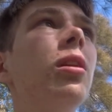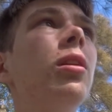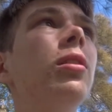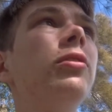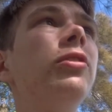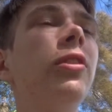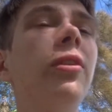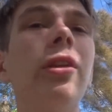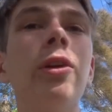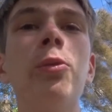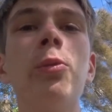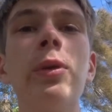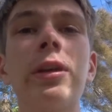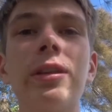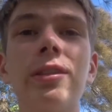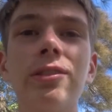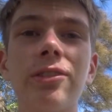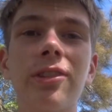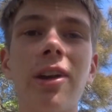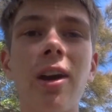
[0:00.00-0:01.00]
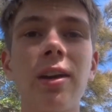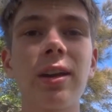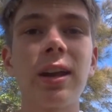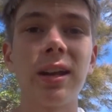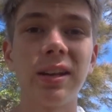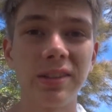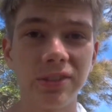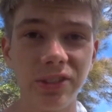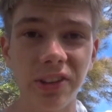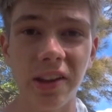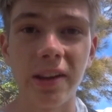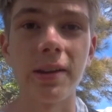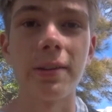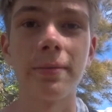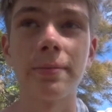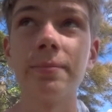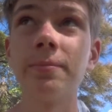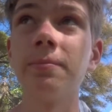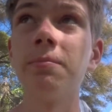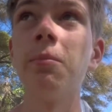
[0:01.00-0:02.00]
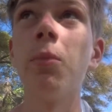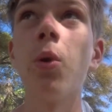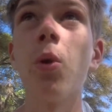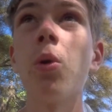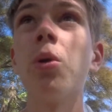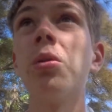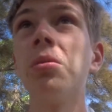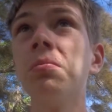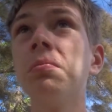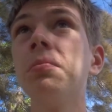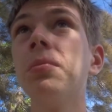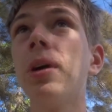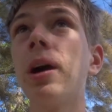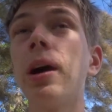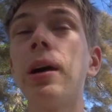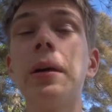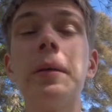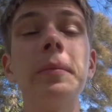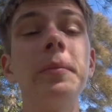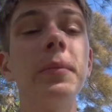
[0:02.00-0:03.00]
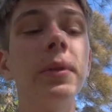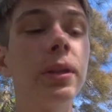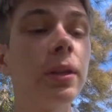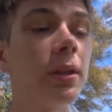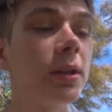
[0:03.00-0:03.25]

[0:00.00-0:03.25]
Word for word: so that we can start getting seen more. Um,